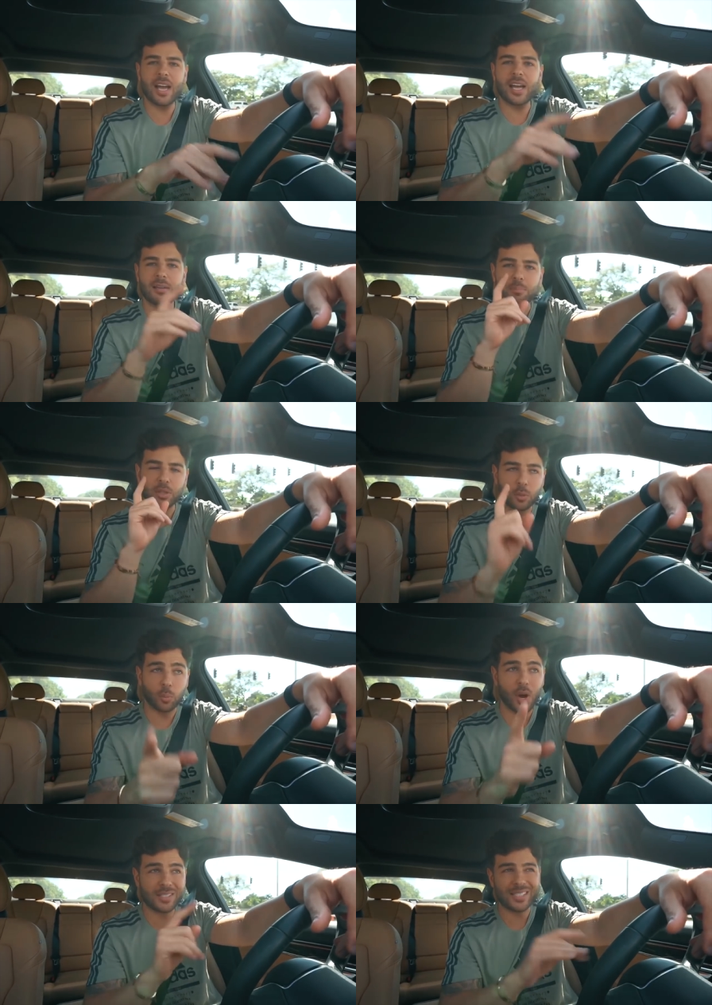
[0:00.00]
ad, but their
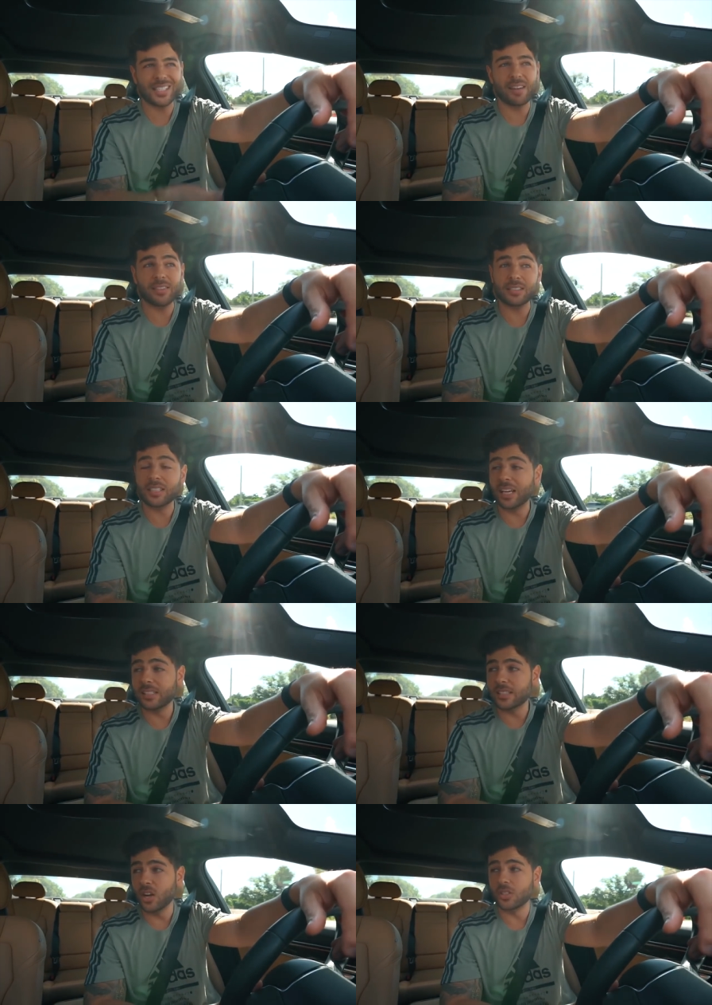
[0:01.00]
price is seventy to
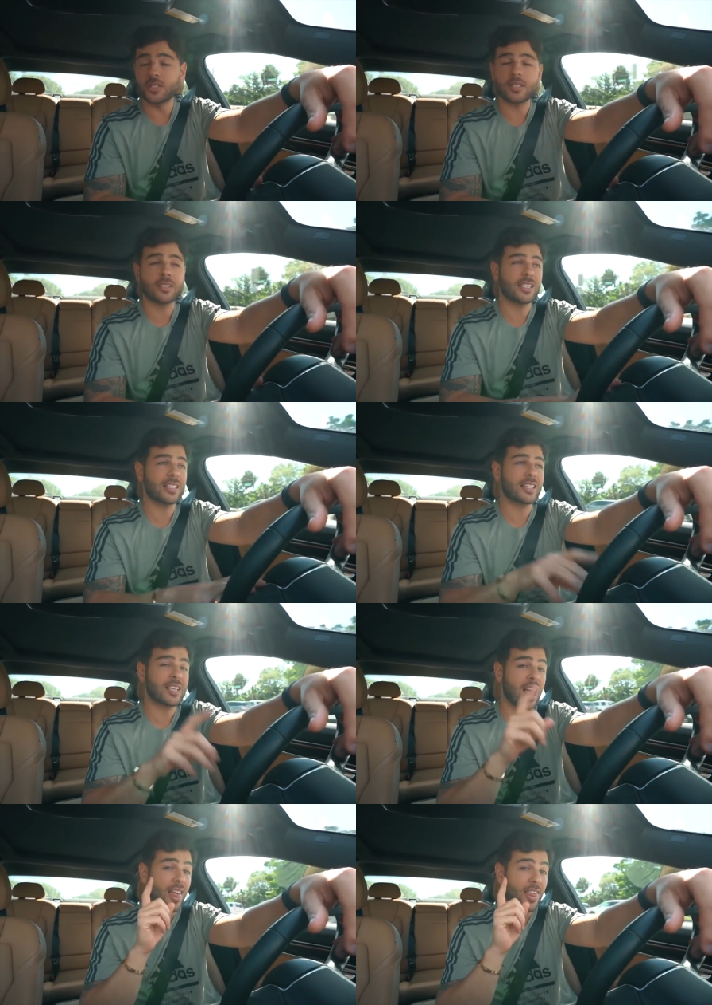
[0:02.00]
ninety dollars. He
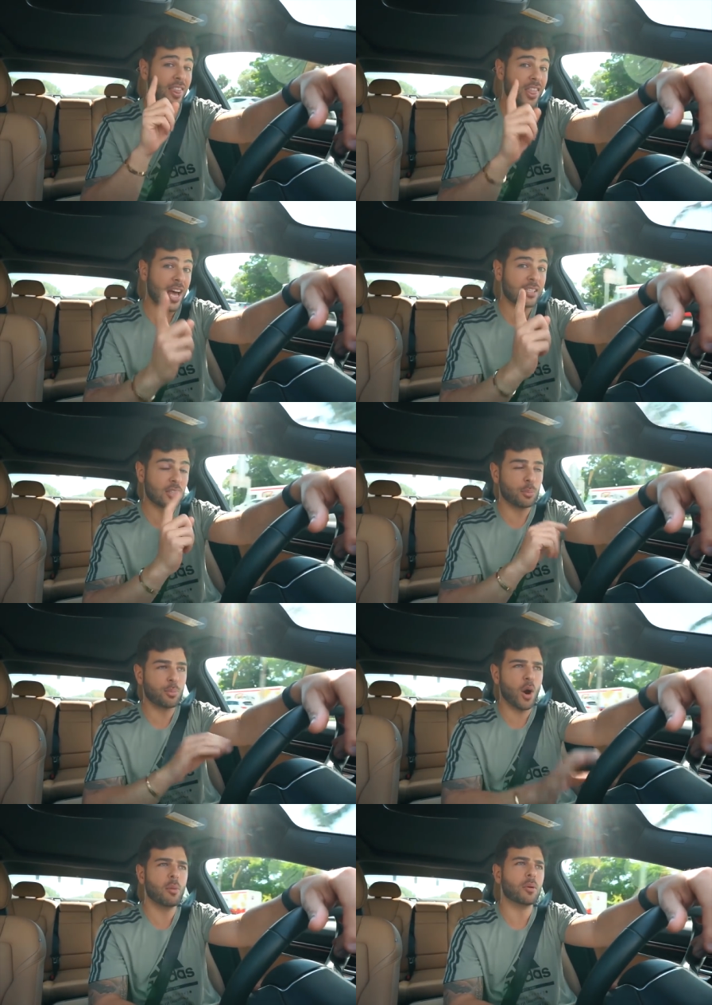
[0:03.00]
says, "That's your
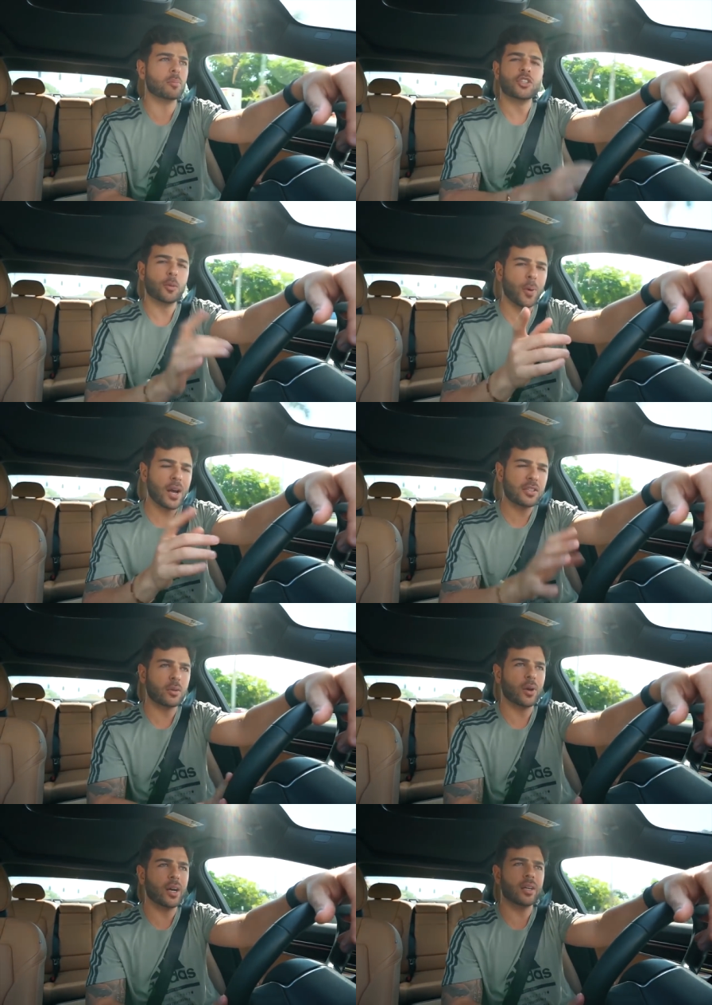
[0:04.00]
problem. You're priced
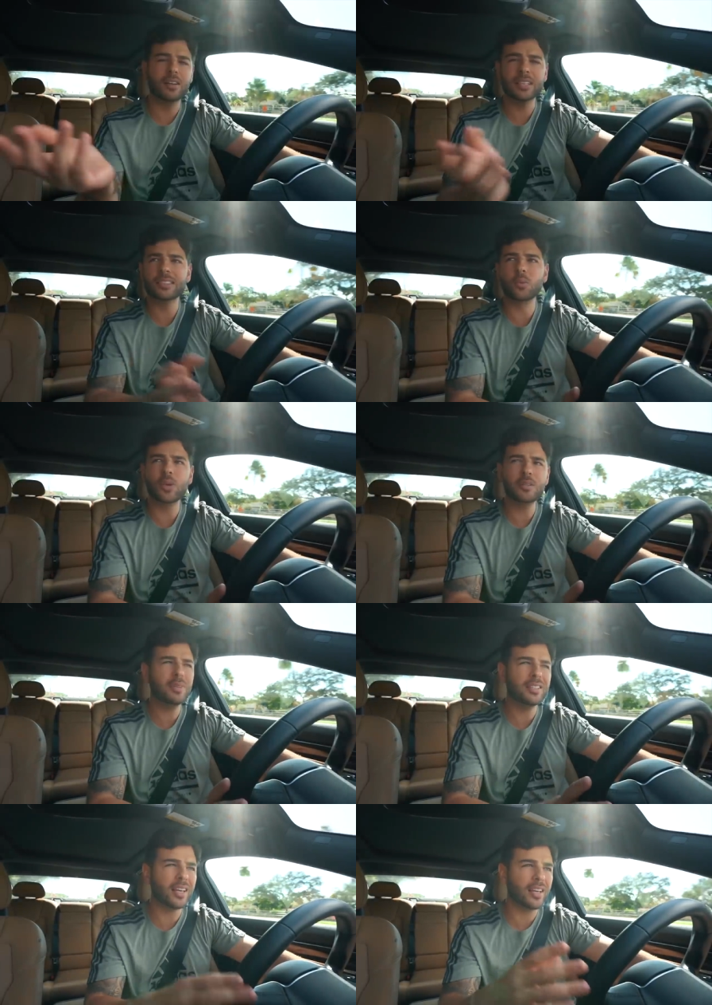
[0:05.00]
too high." I said, "What do you
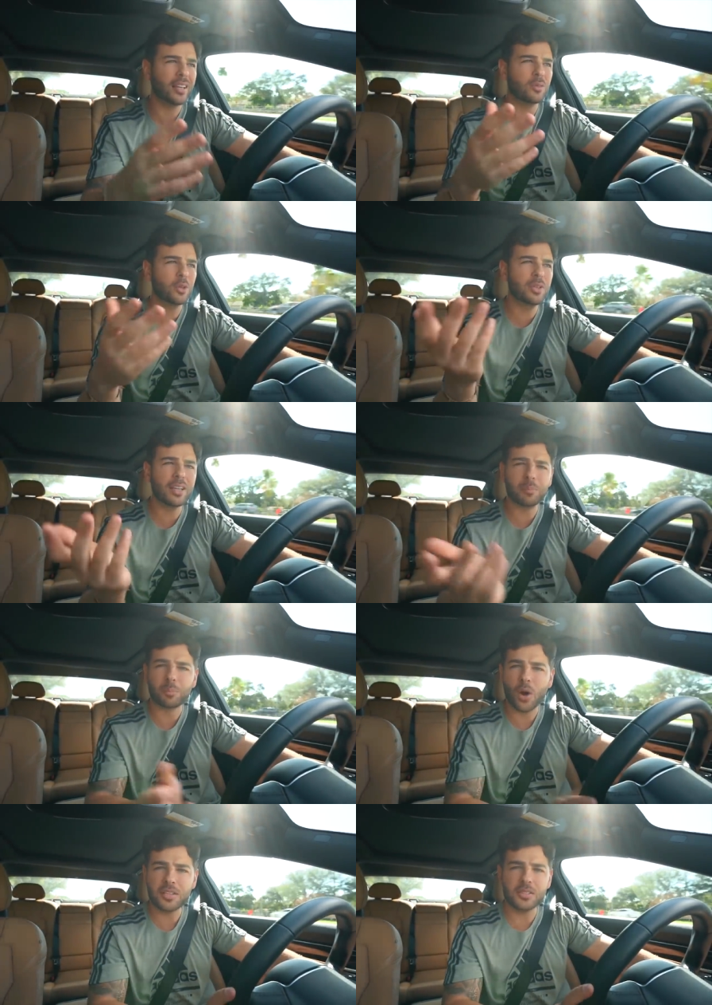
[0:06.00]
mean, Dad? What do you mean I'm
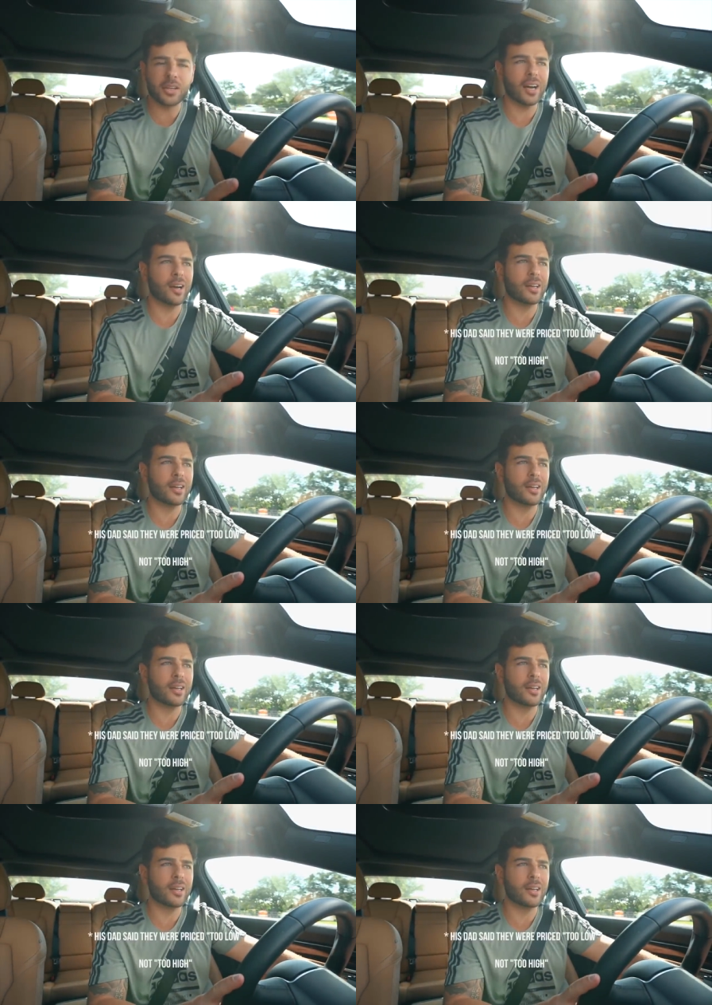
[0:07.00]
priced too high?"